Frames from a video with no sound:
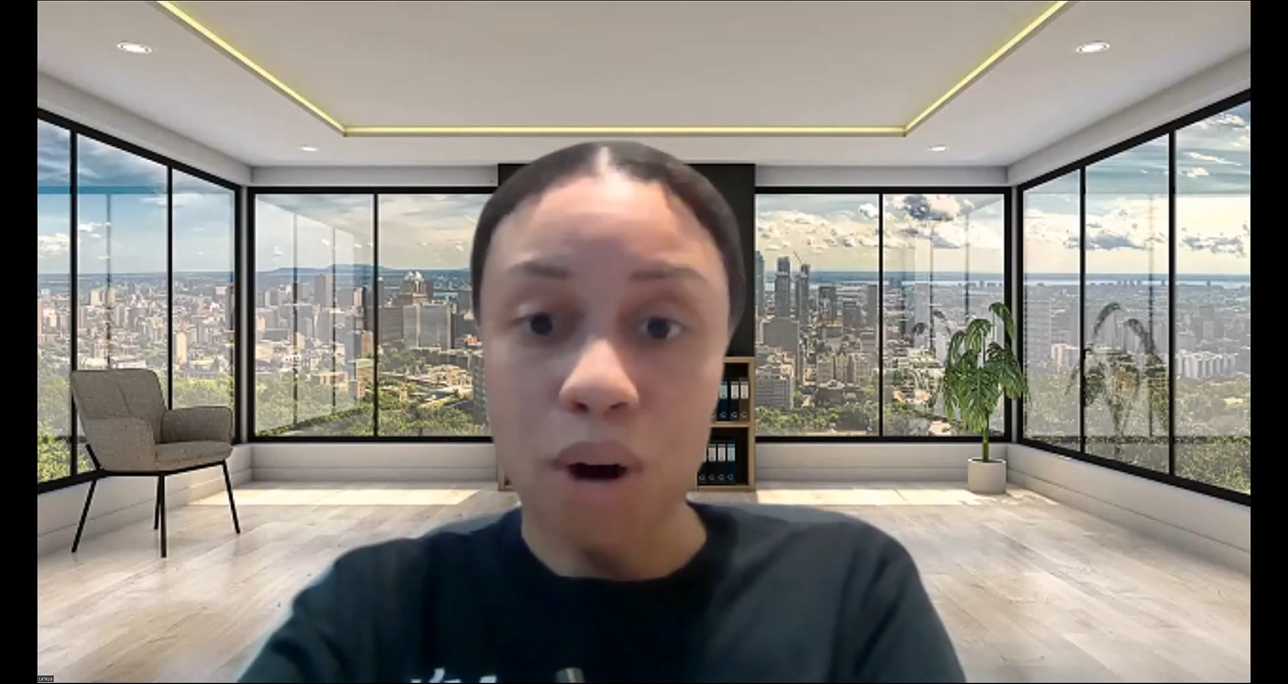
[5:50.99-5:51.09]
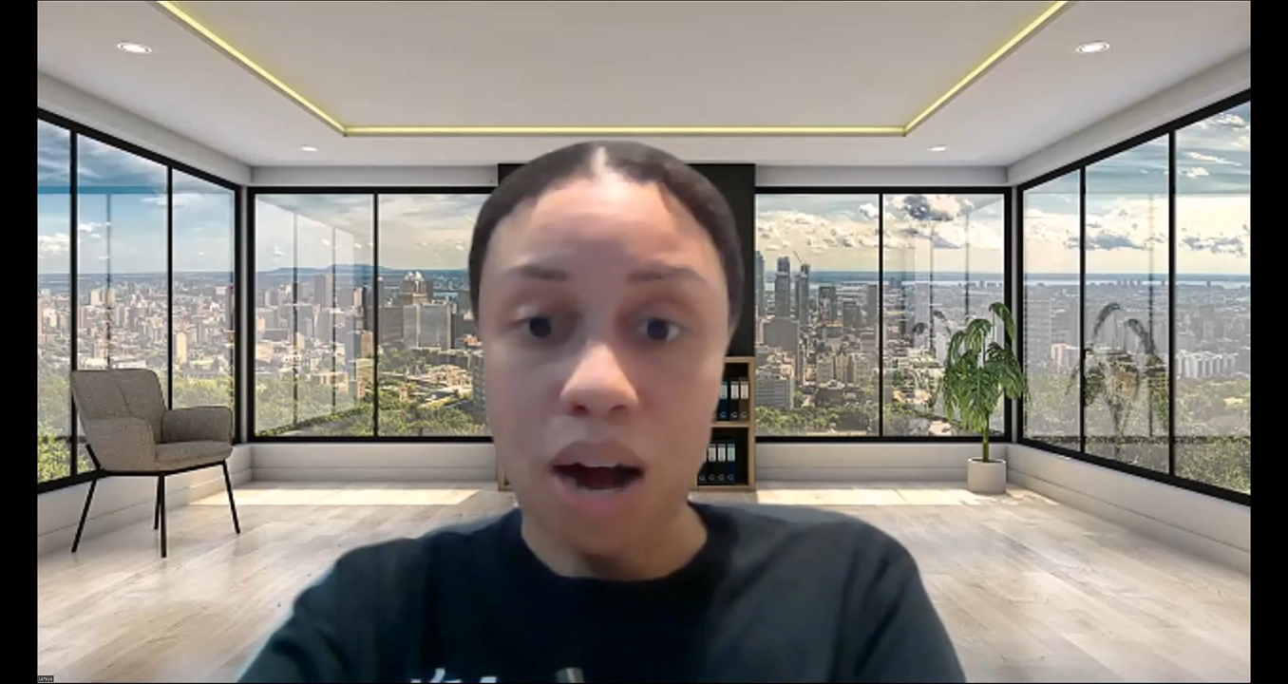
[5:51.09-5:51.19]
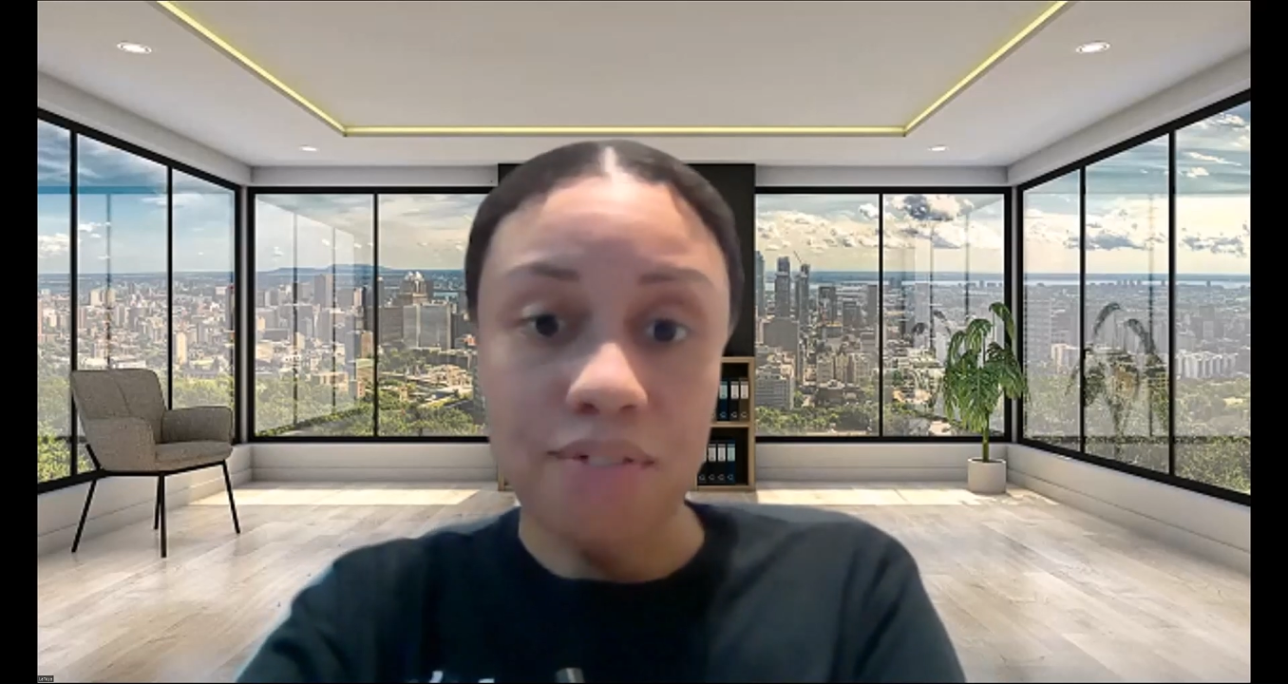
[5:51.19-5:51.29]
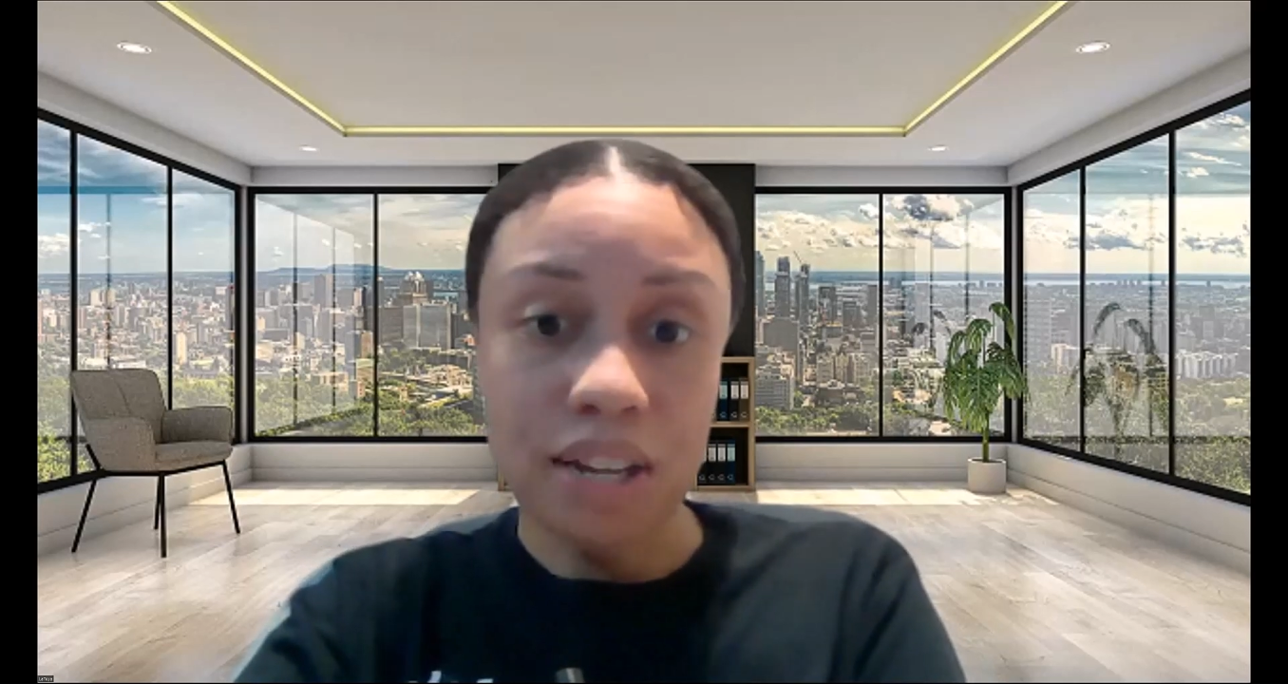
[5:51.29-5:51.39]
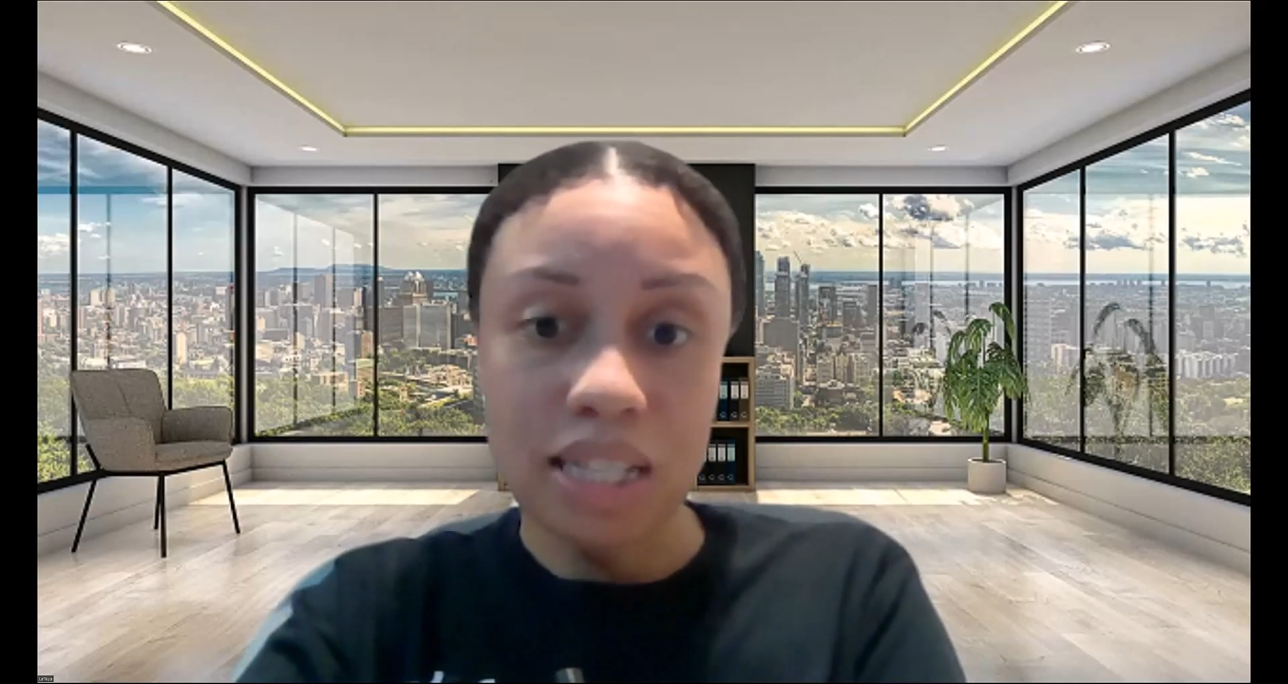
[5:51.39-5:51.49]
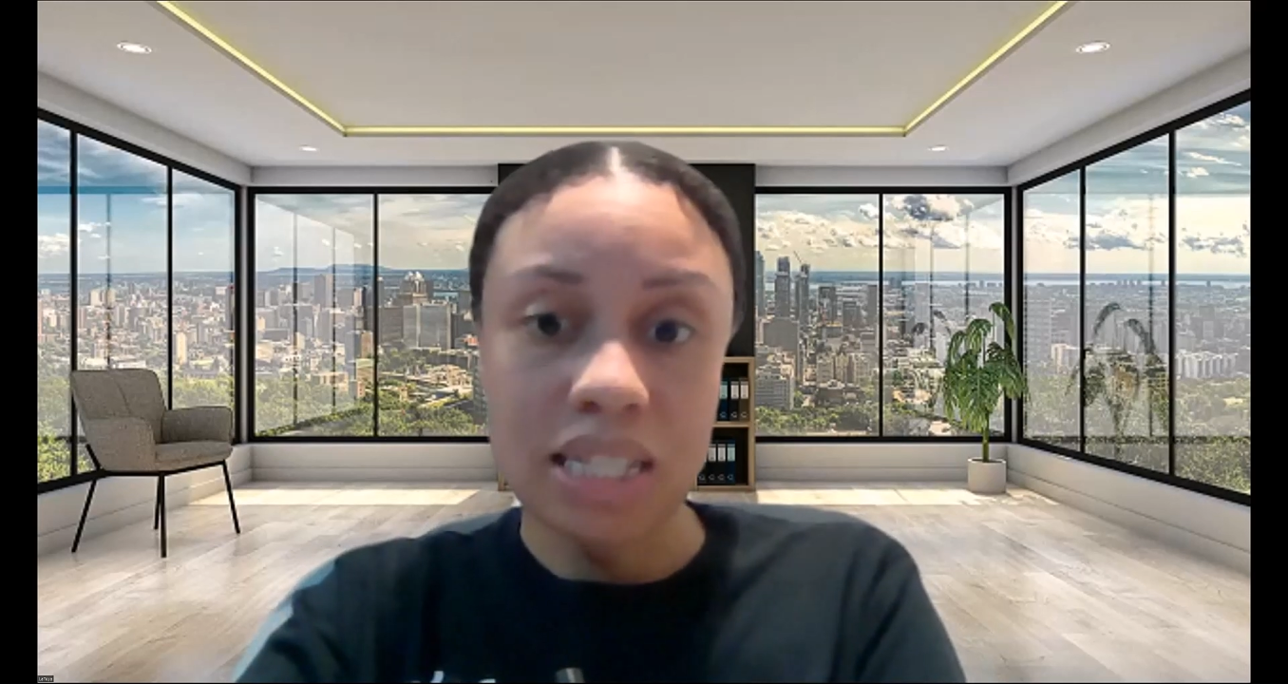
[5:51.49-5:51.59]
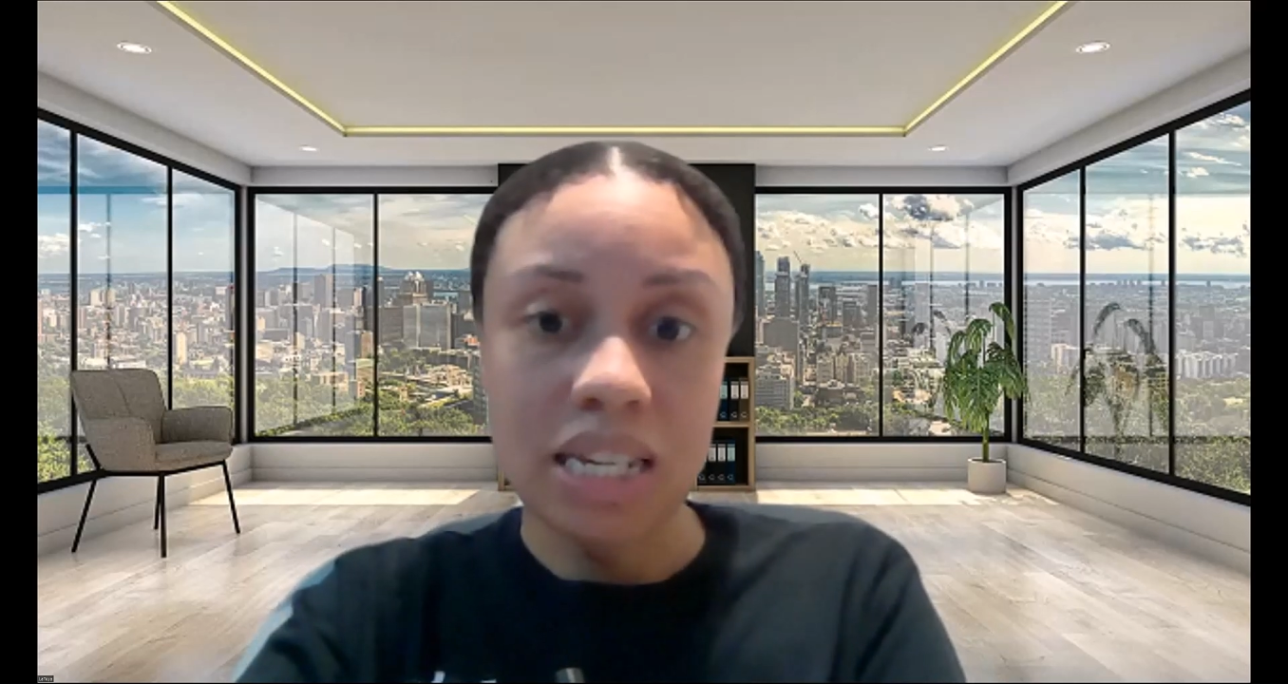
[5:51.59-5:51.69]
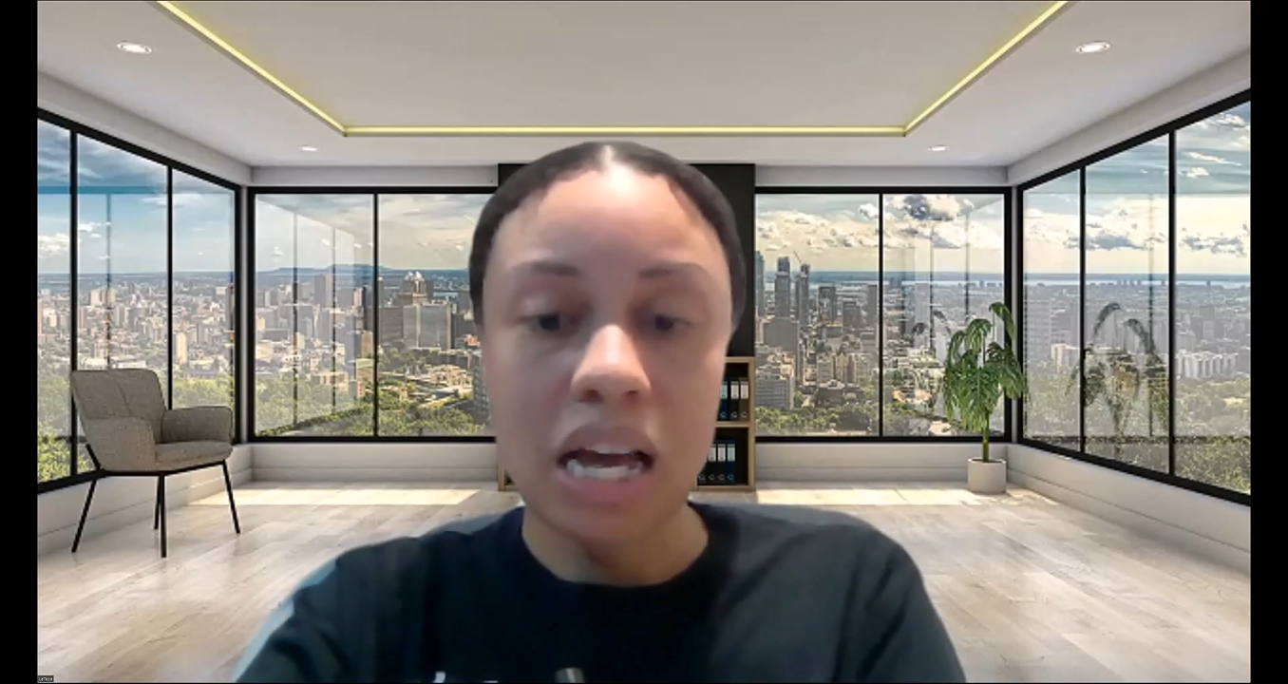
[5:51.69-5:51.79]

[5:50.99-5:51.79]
profit